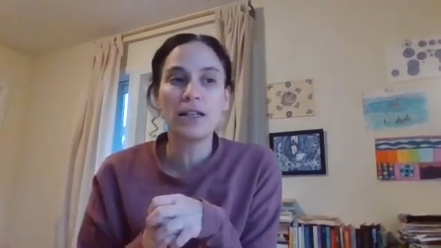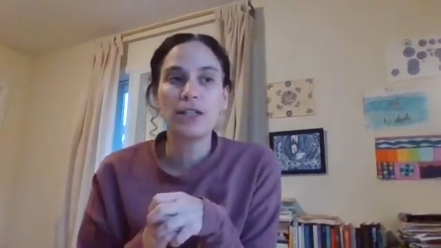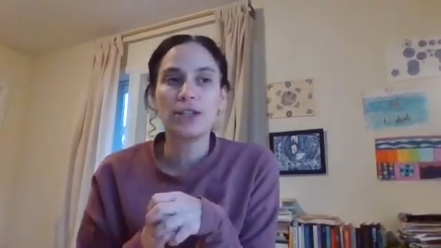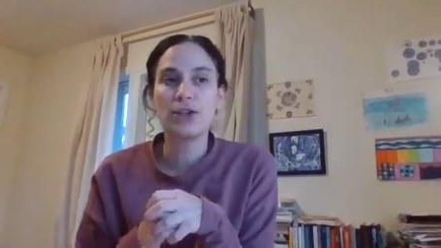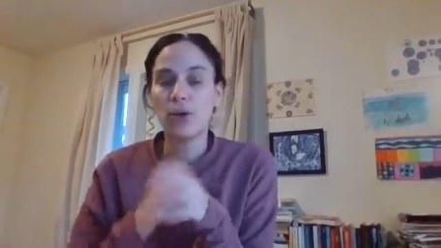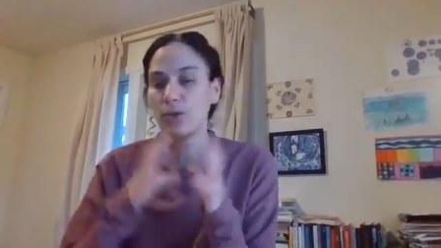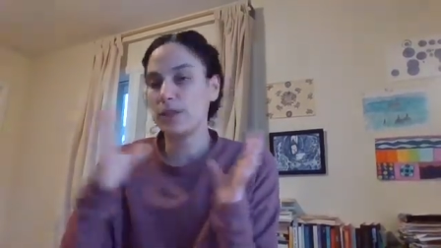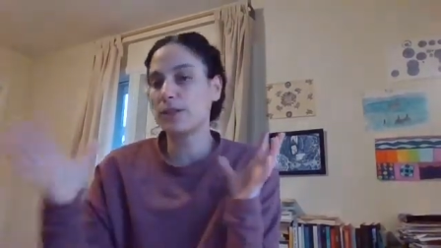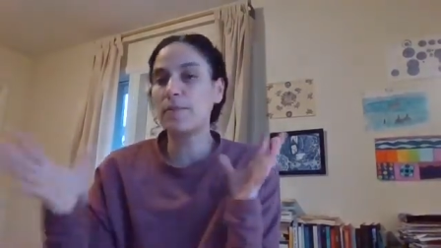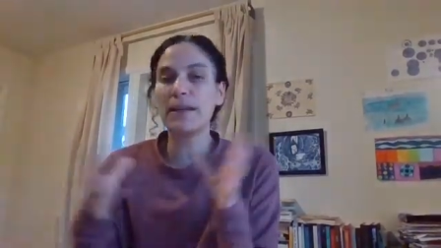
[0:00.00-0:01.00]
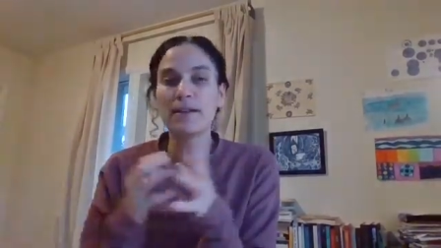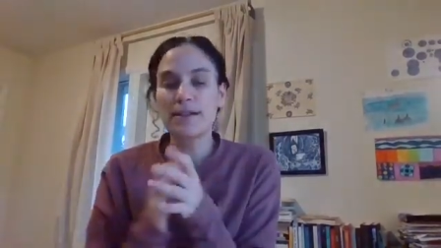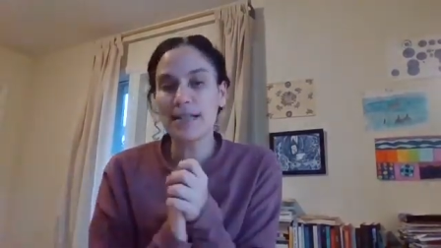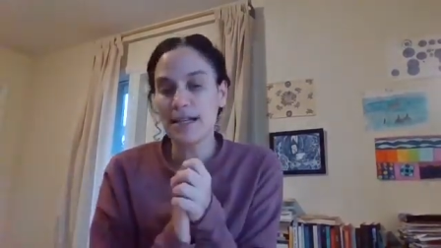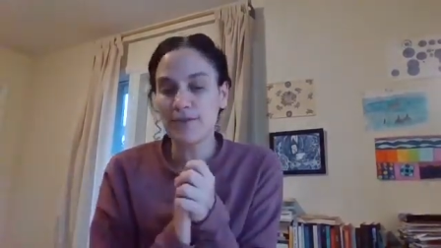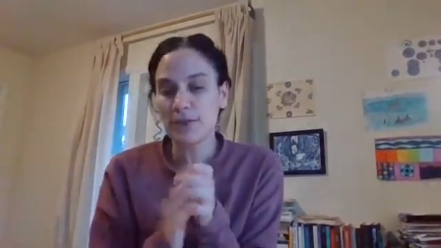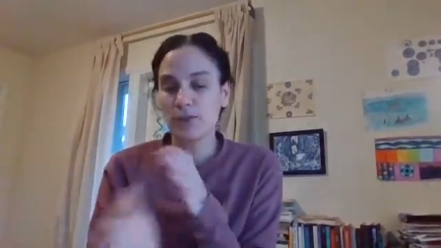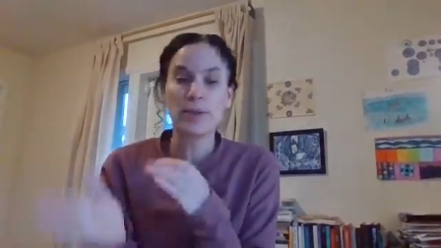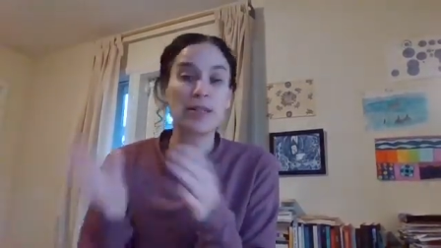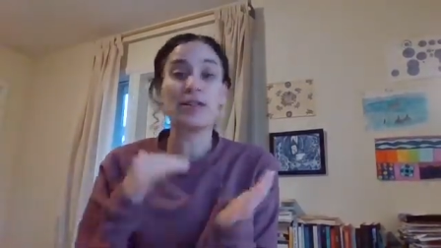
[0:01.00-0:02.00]
depending on the size of the
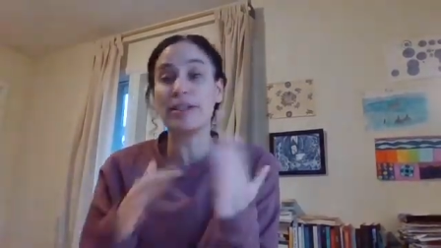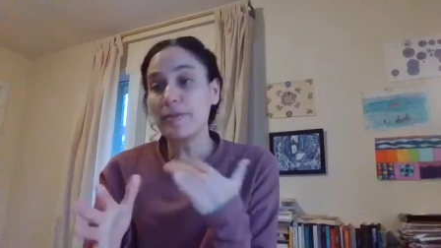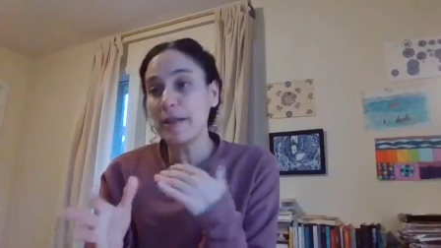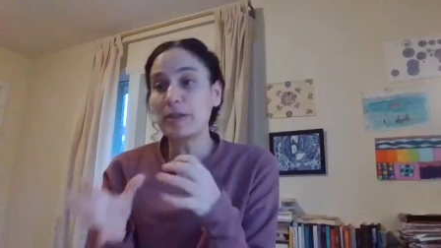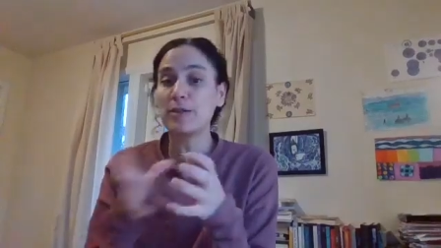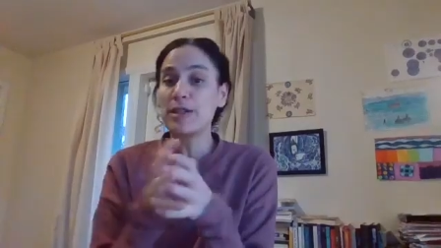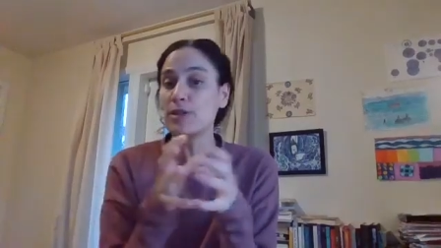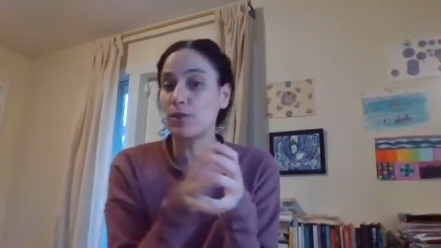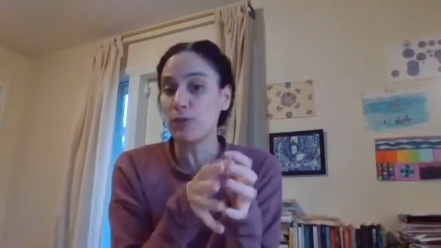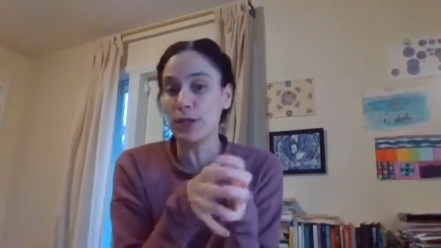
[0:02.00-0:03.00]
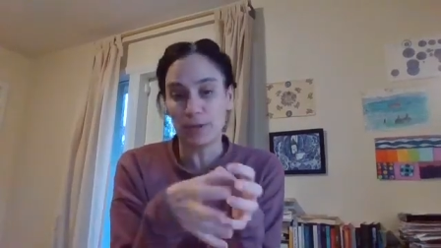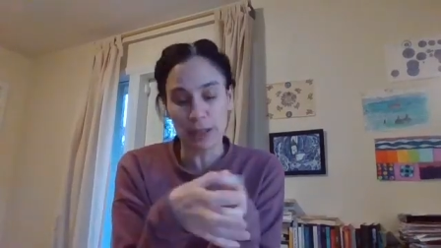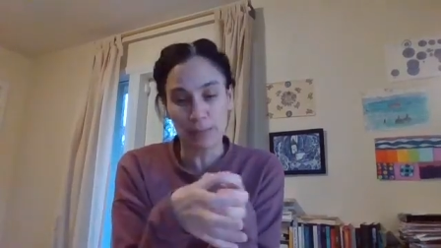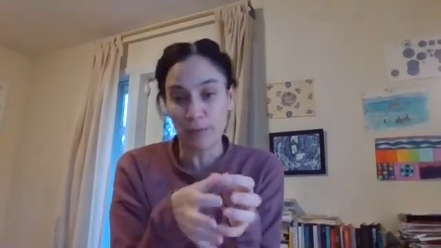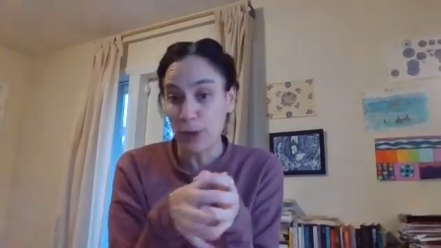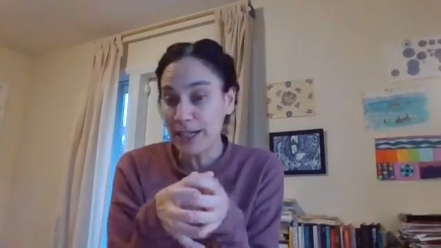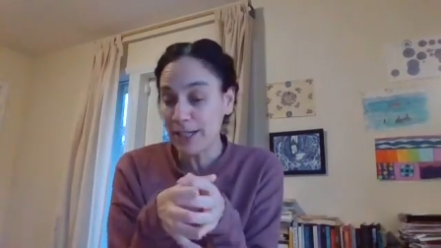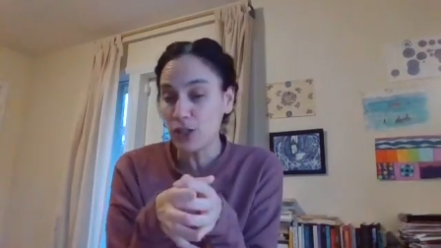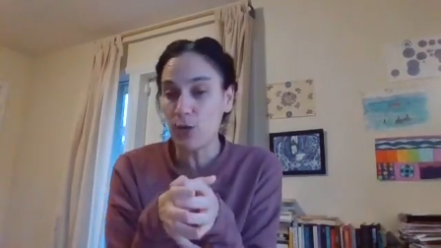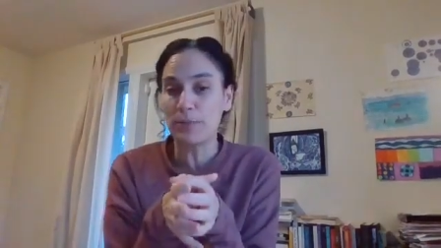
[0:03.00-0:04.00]
group, either everybody reads or we're breaking
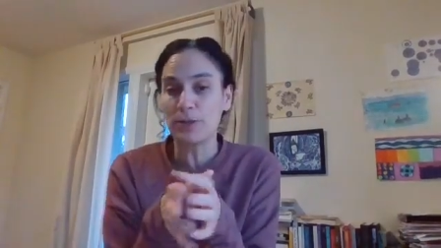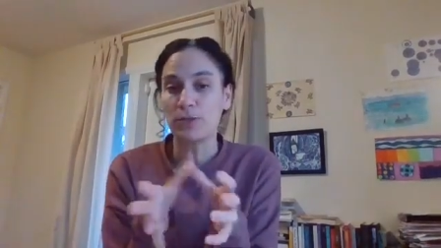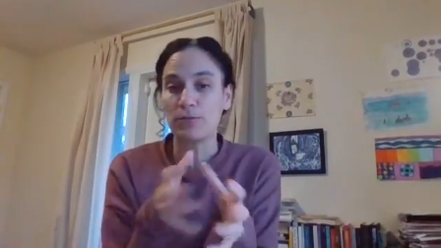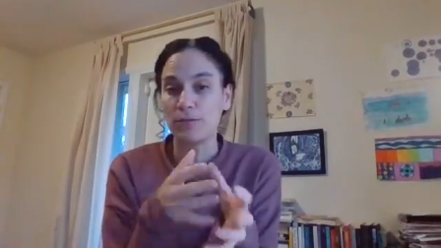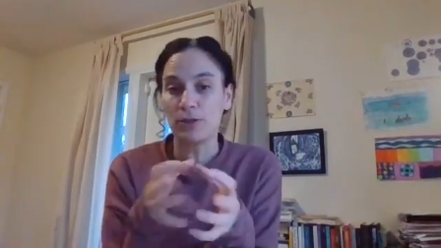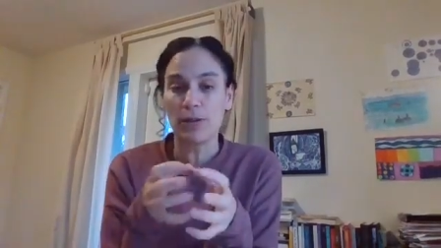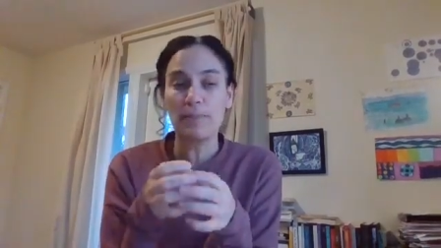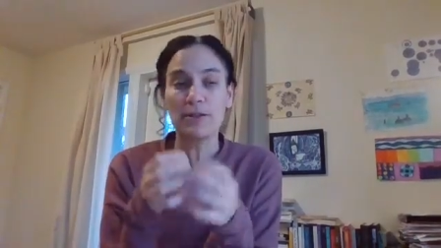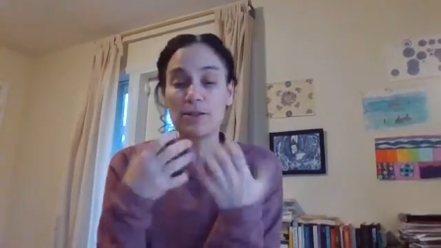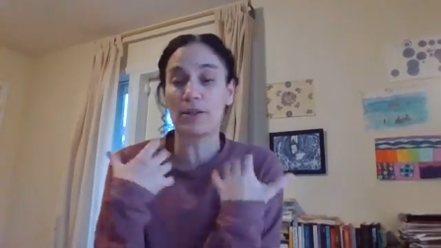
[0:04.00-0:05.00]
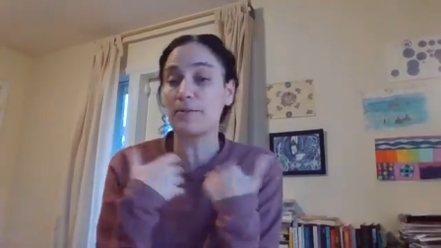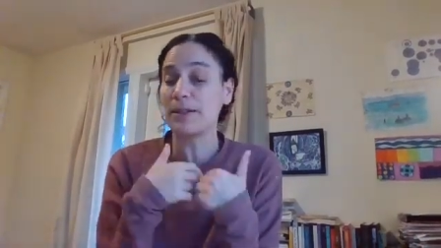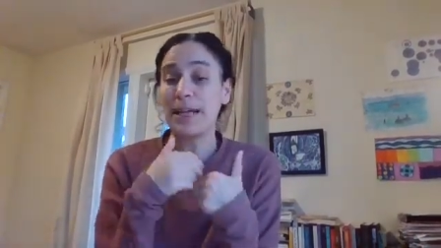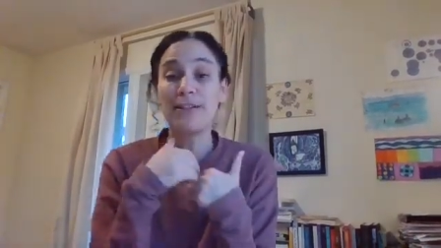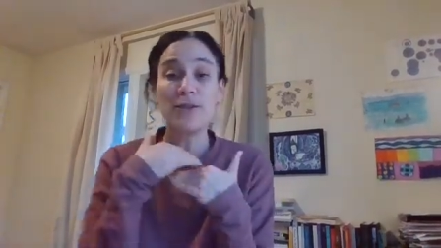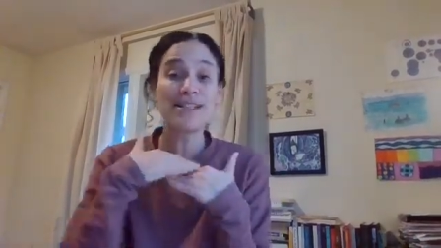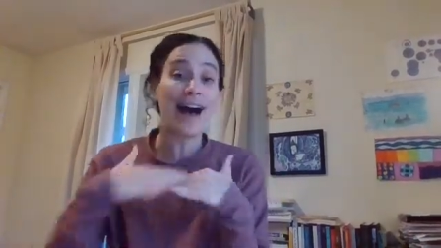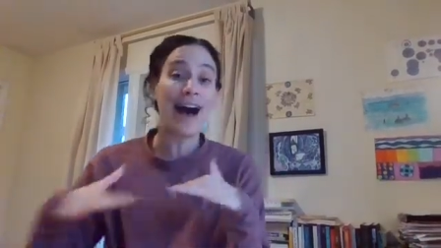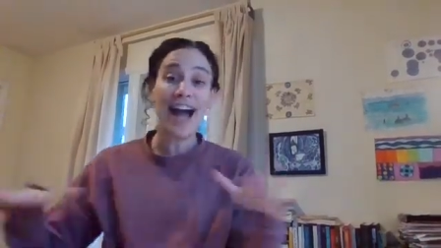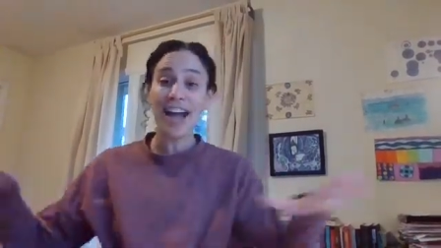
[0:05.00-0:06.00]
you up to couples. But anyways,
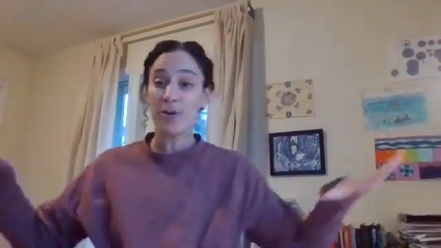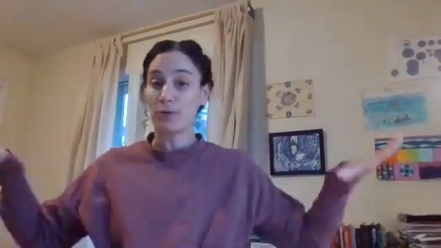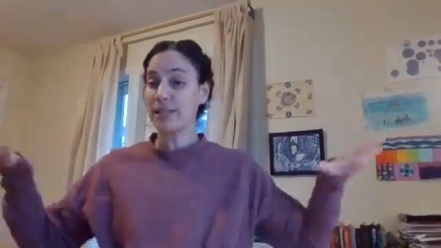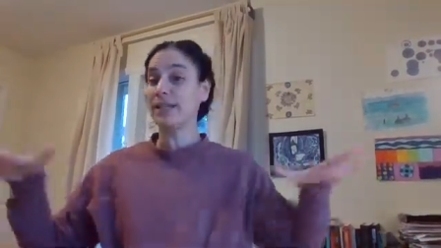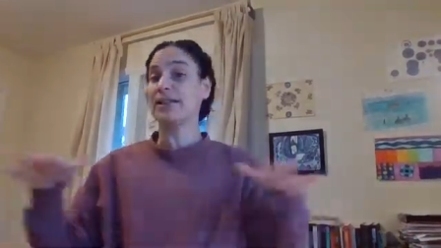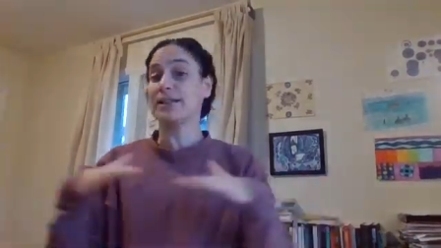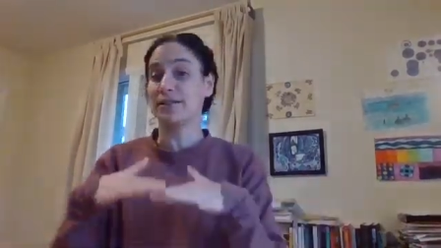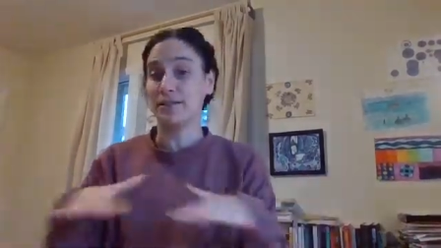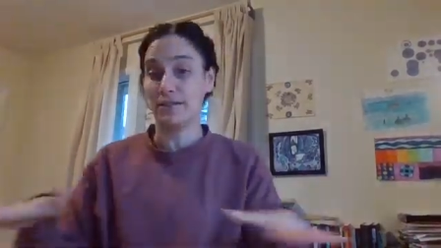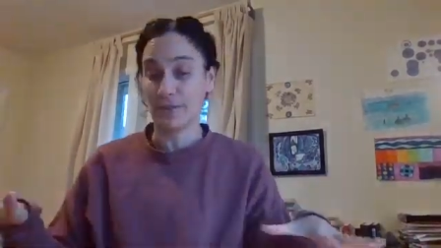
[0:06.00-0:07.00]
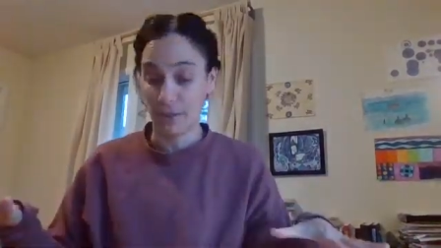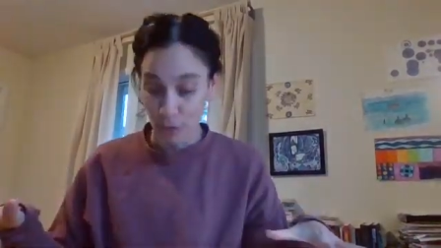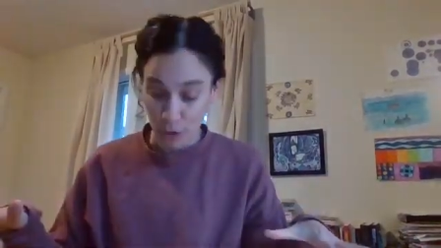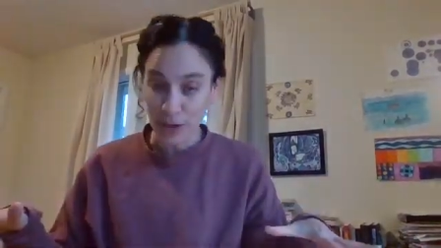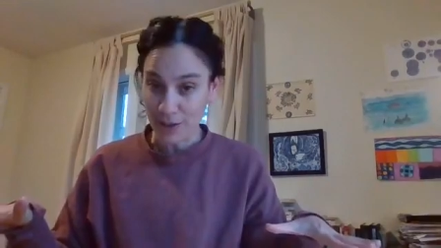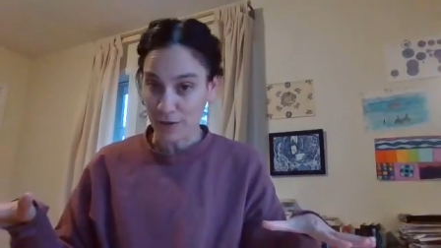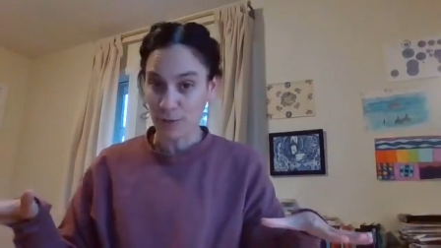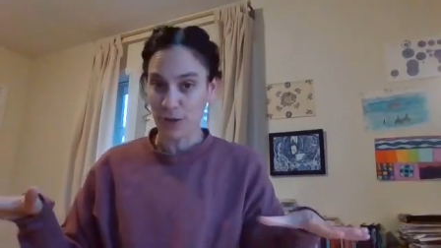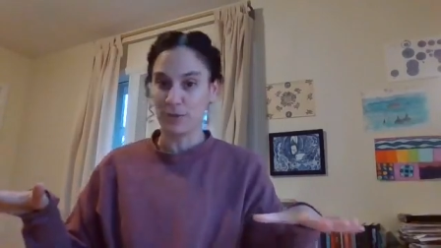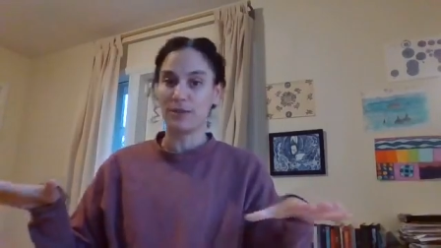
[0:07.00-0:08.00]
I read work from
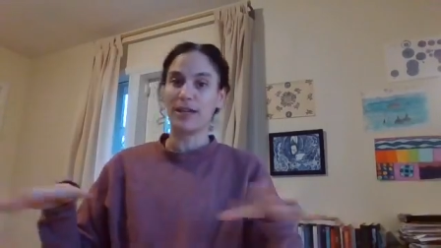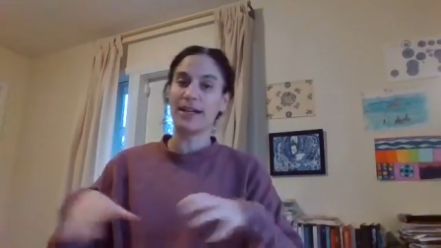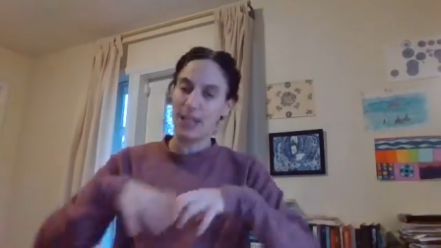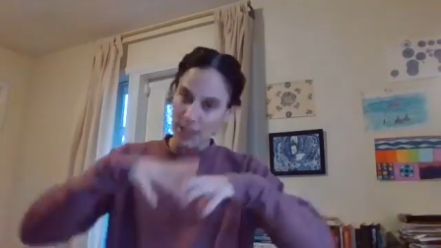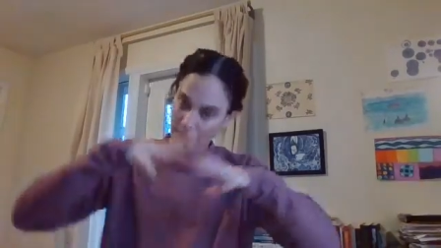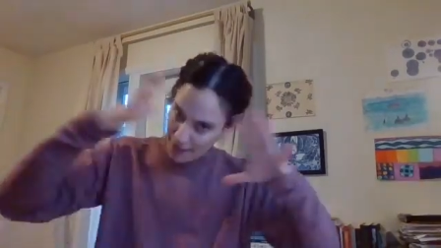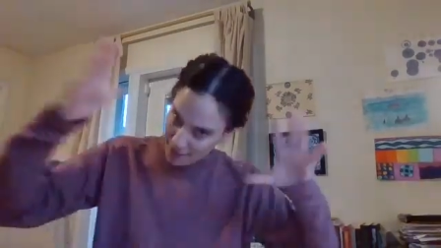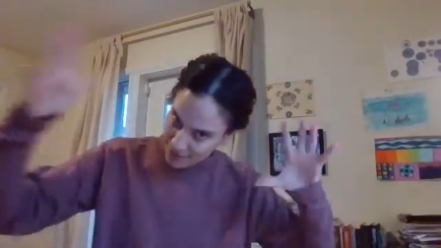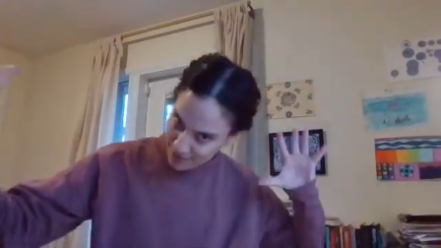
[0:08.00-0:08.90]
you. Again, not